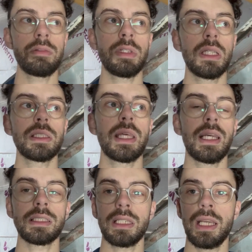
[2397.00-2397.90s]
realised that
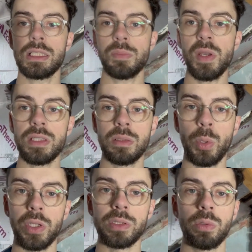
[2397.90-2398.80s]
as I had space to put
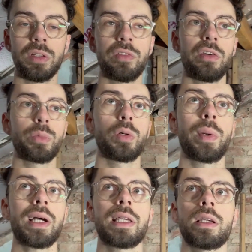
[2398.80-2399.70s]
in 25mm
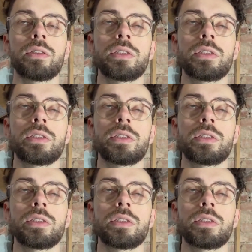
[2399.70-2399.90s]
packing on